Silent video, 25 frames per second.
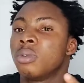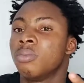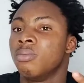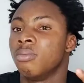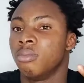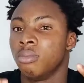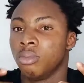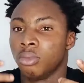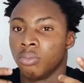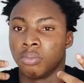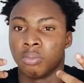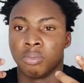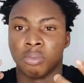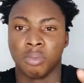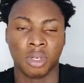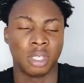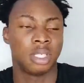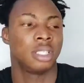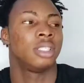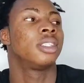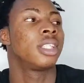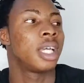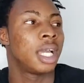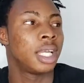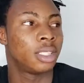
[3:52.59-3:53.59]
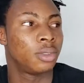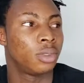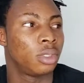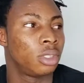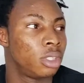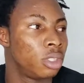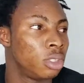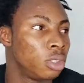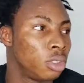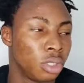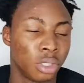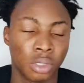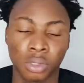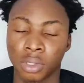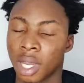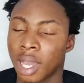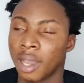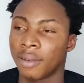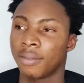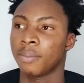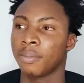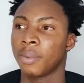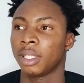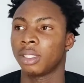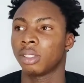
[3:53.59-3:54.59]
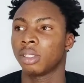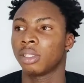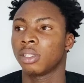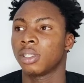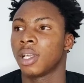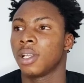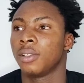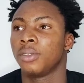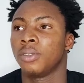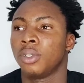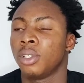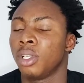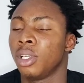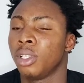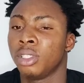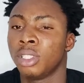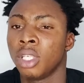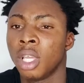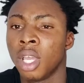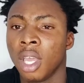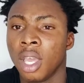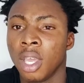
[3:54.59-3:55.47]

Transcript: monetize what you know. You have a particular knowledge.